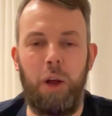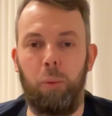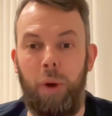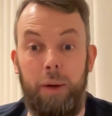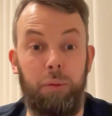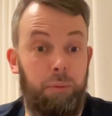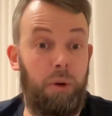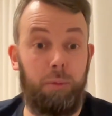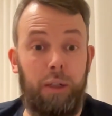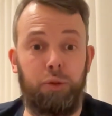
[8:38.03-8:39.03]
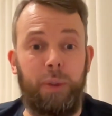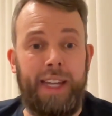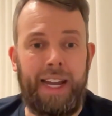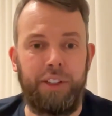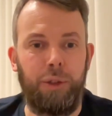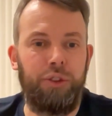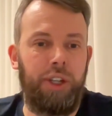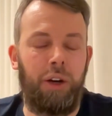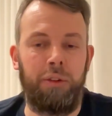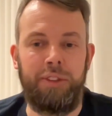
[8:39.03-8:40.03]
where whilst we can use
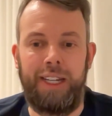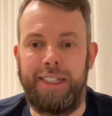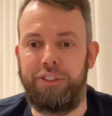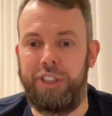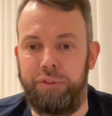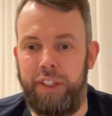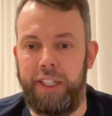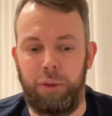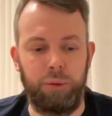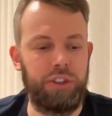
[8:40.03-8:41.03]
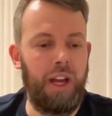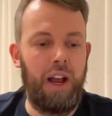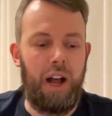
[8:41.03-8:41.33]
it on electric vehicles.